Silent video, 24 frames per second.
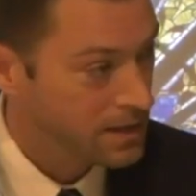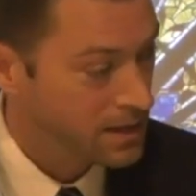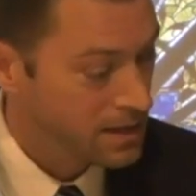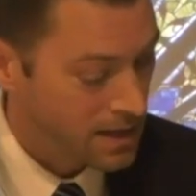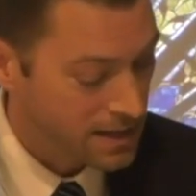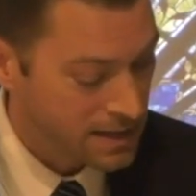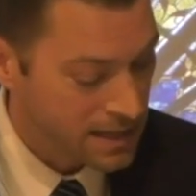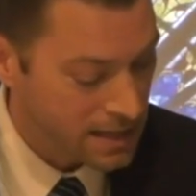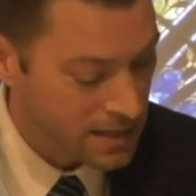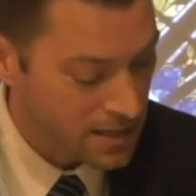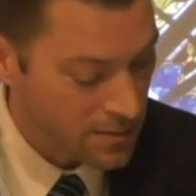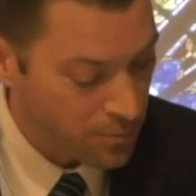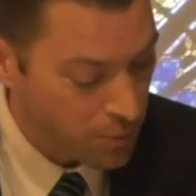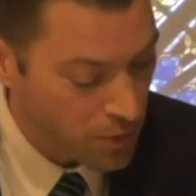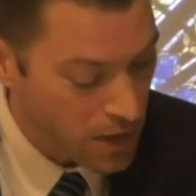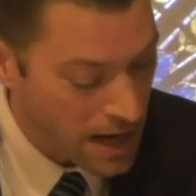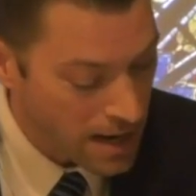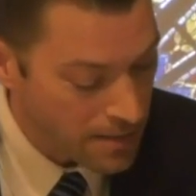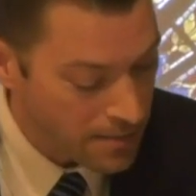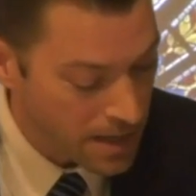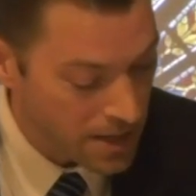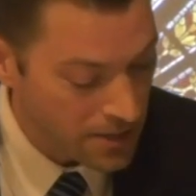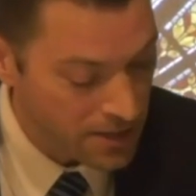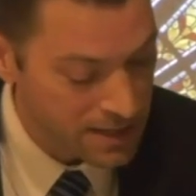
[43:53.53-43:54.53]
Again, the
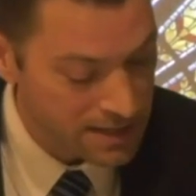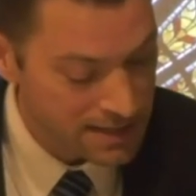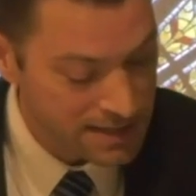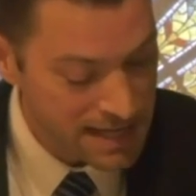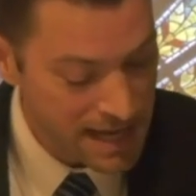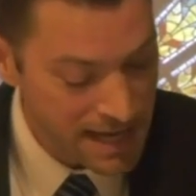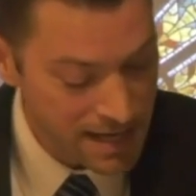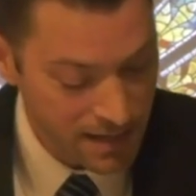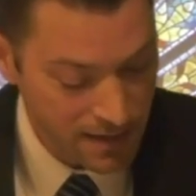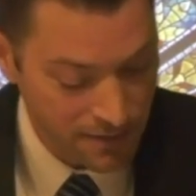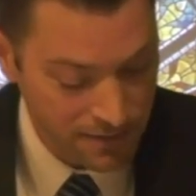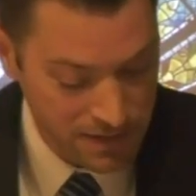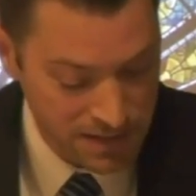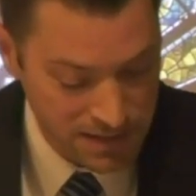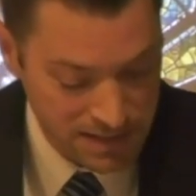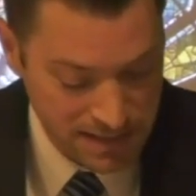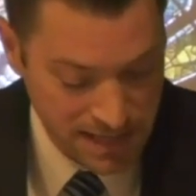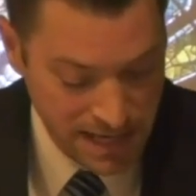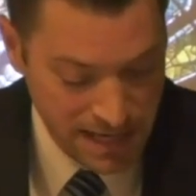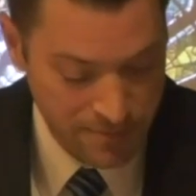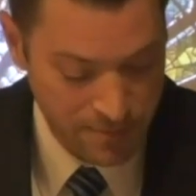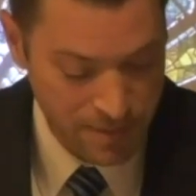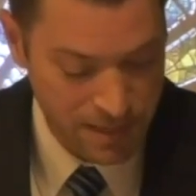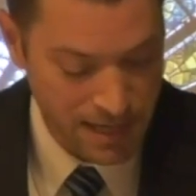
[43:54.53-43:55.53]
primary intent of this
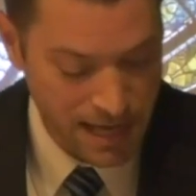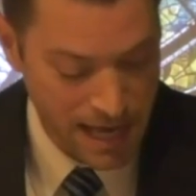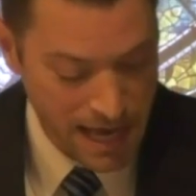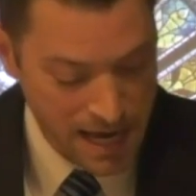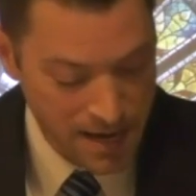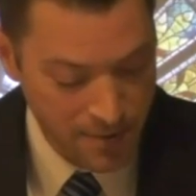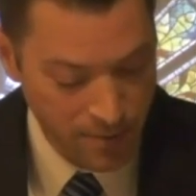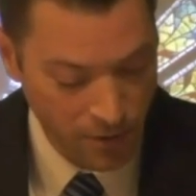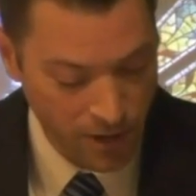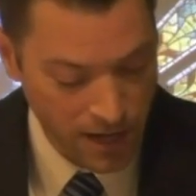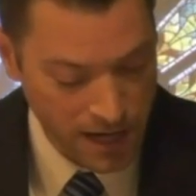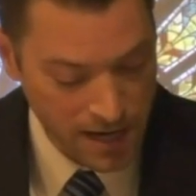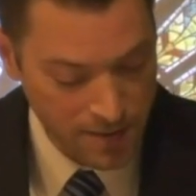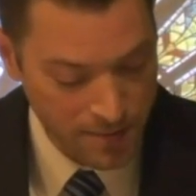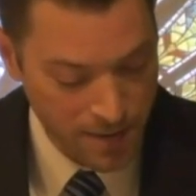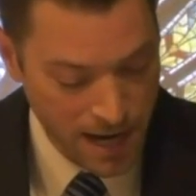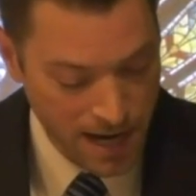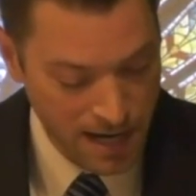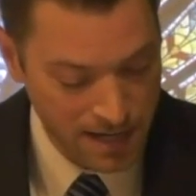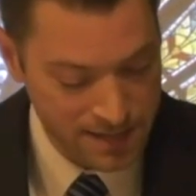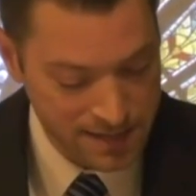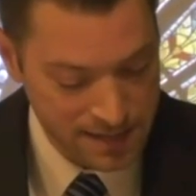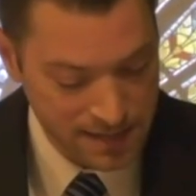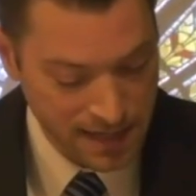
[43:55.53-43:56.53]
statement Abraham,
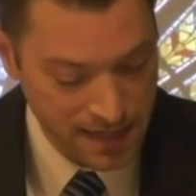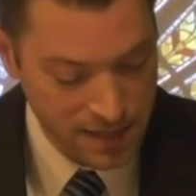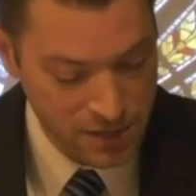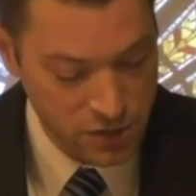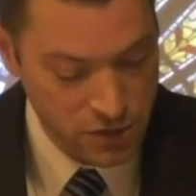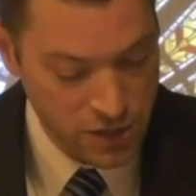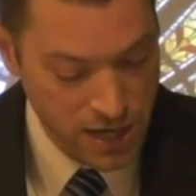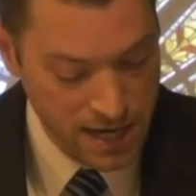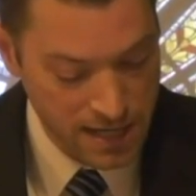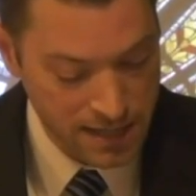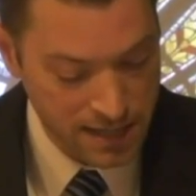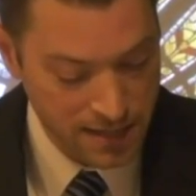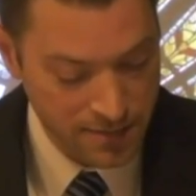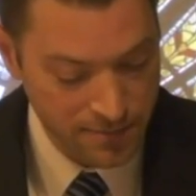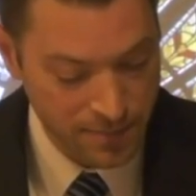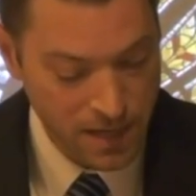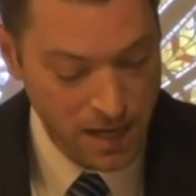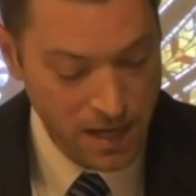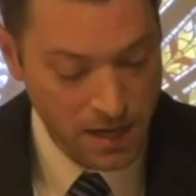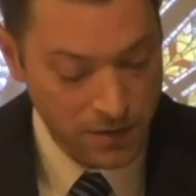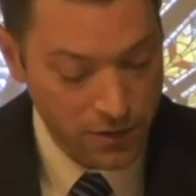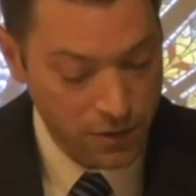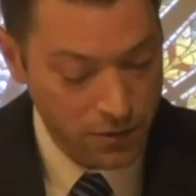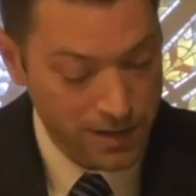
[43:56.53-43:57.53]
Isaac, and Jacob,
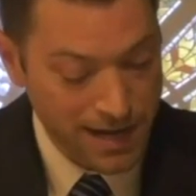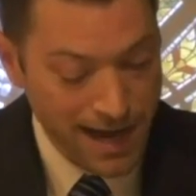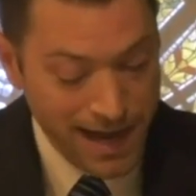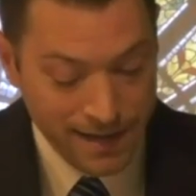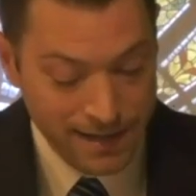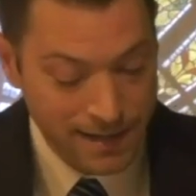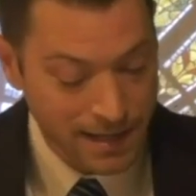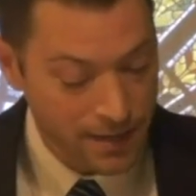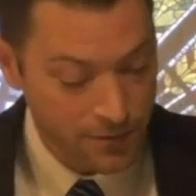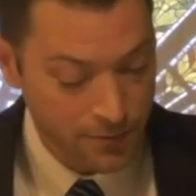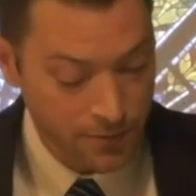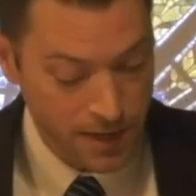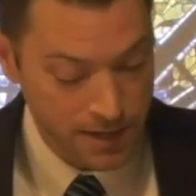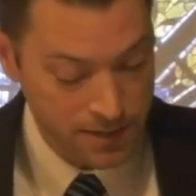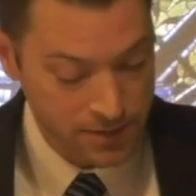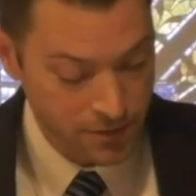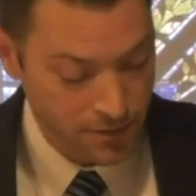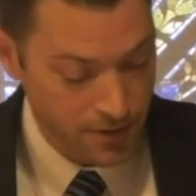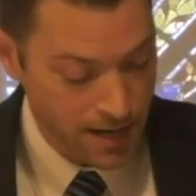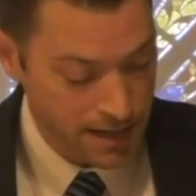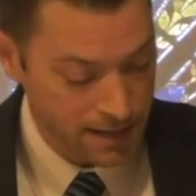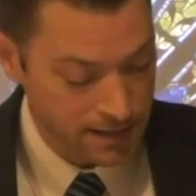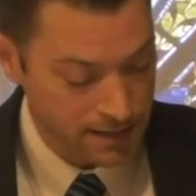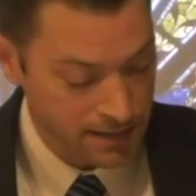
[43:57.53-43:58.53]
they're not yet
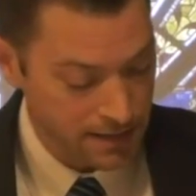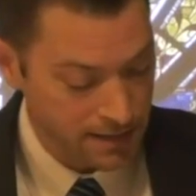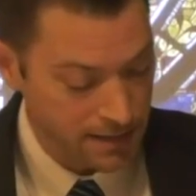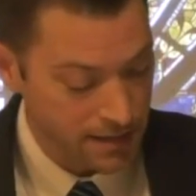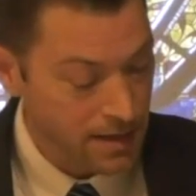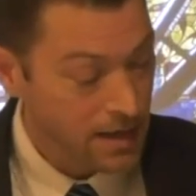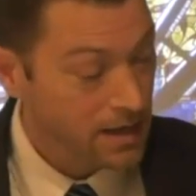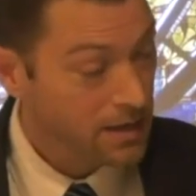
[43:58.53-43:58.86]
resurrected.